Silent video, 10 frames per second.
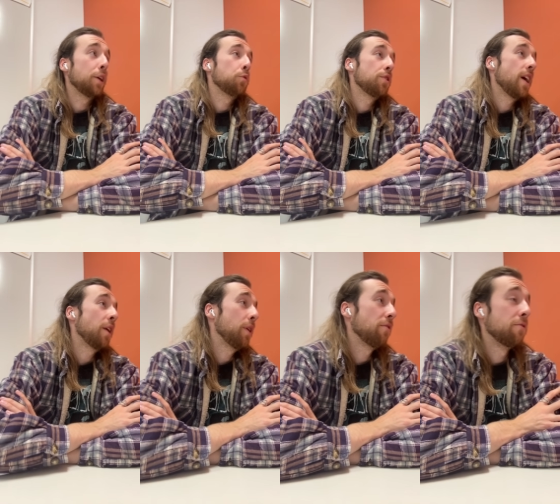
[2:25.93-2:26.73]
And with that,
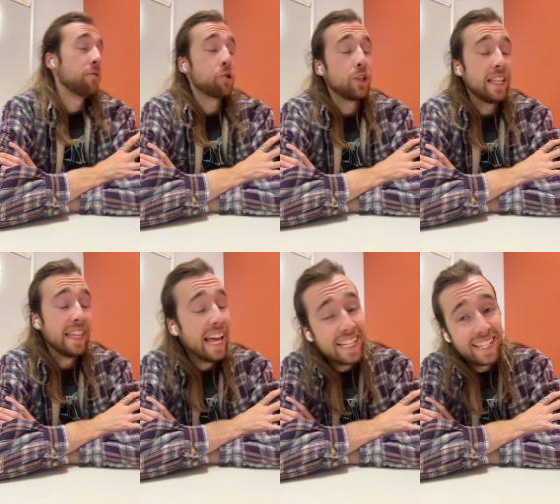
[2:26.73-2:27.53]
we have officially
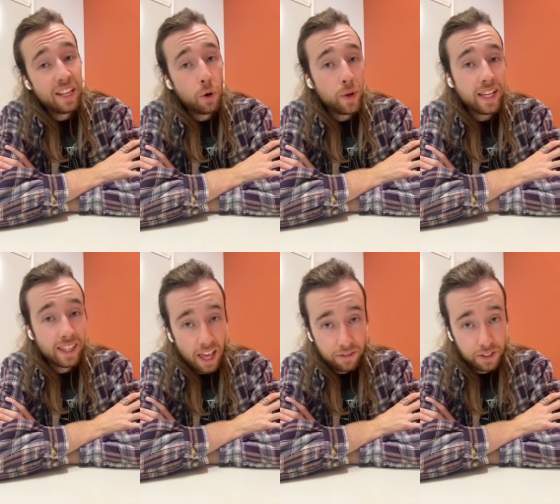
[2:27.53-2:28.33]
less than a week
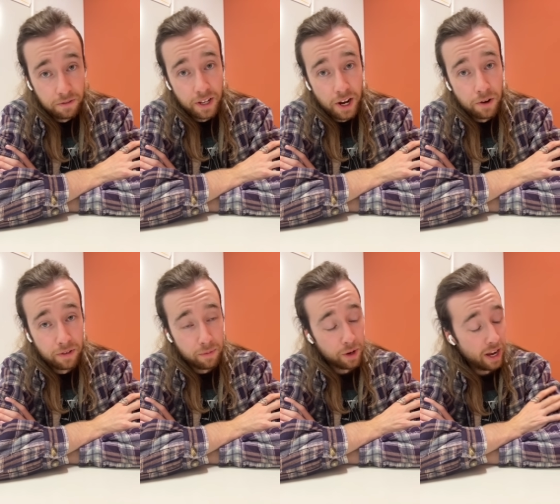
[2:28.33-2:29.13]
left of
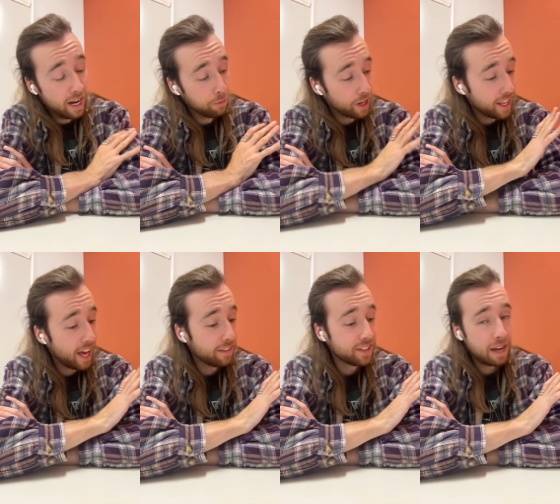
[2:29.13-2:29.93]
Dinovember, and I'm running
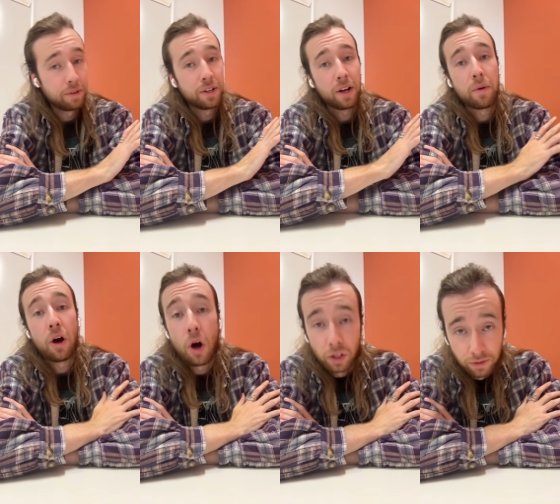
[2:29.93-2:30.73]
out of time to talk
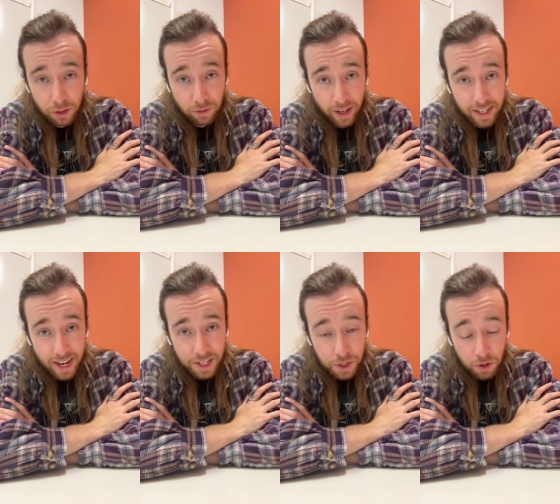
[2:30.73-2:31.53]
about all of your
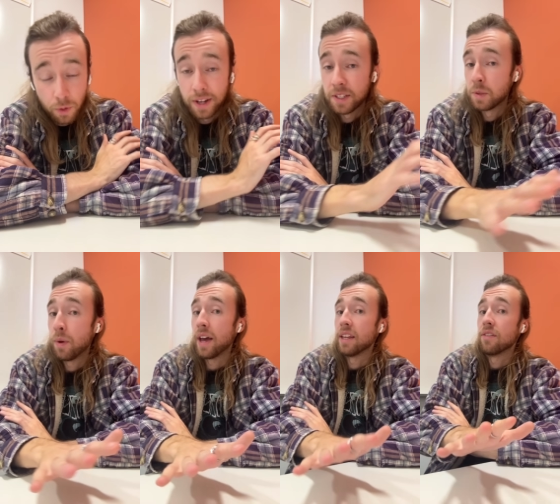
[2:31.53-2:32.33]
fantastic requests,
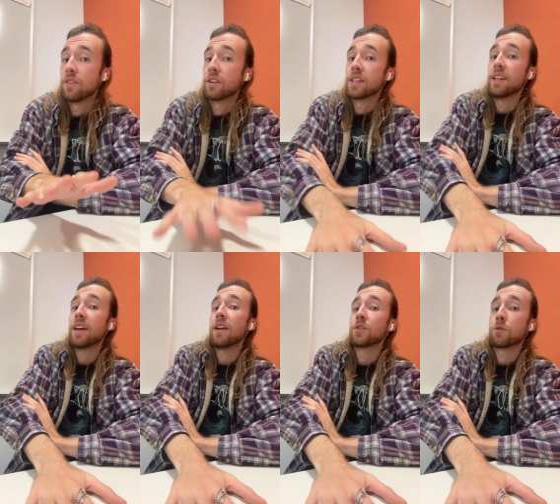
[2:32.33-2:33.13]
but if there's any
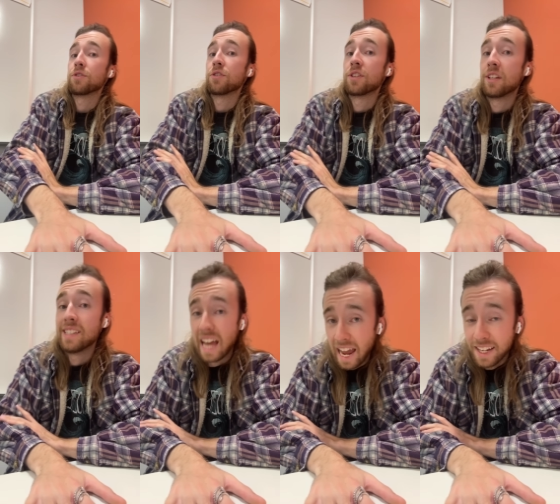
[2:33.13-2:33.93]
dinosaurs you're still
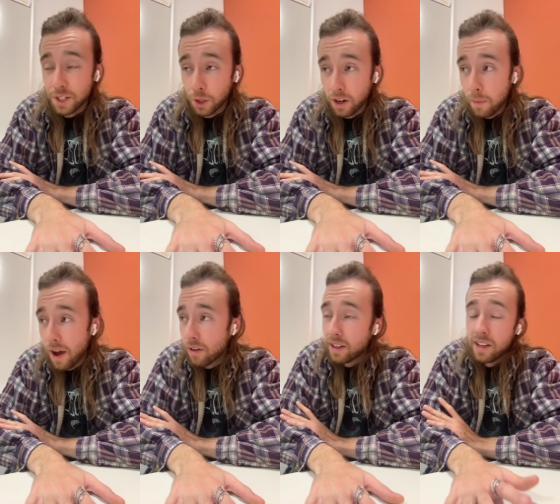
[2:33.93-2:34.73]
dying to learn
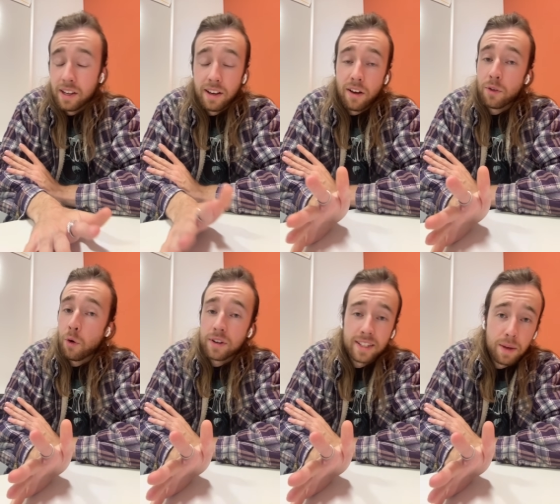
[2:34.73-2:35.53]
about, of
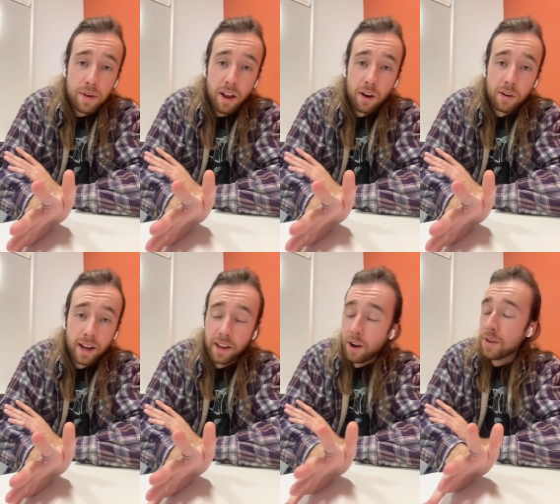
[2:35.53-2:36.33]
course let me know. I
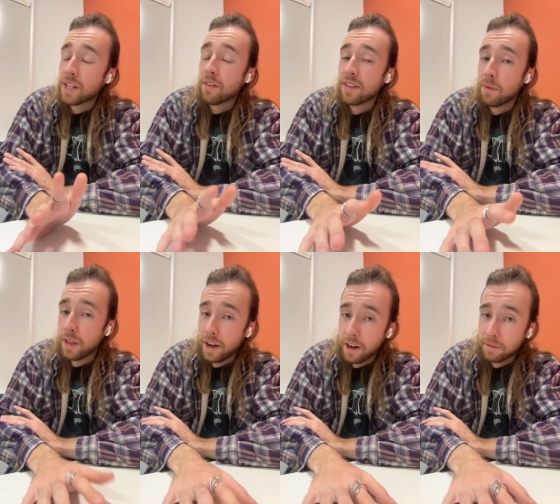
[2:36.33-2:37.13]
can always cover them
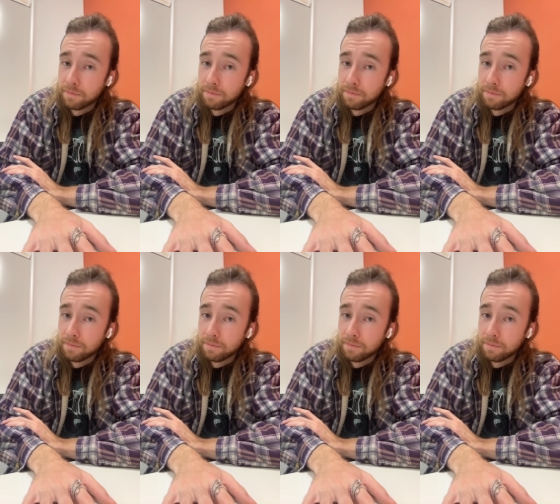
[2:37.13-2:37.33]
later.